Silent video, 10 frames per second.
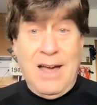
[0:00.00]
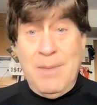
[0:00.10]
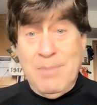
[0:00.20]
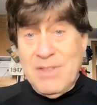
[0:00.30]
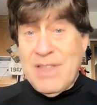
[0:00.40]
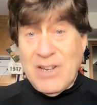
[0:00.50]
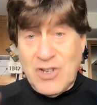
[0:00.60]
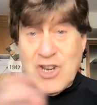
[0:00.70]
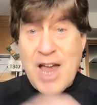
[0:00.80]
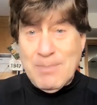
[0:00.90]
Um, that
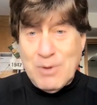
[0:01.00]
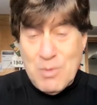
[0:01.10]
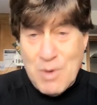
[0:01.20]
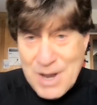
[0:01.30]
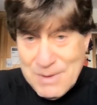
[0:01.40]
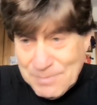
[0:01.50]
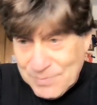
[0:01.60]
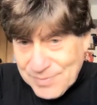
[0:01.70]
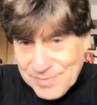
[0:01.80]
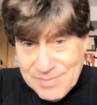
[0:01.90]
is chapter one
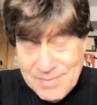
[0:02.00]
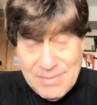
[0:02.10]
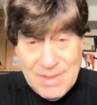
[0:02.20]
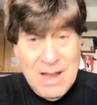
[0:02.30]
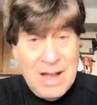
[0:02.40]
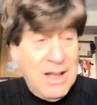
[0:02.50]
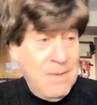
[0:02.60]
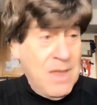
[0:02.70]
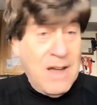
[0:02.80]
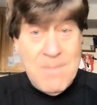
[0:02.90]

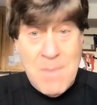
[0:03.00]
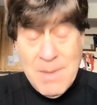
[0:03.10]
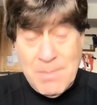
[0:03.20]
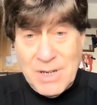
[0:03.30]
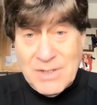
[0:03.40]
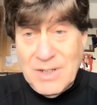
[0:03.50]
of my book,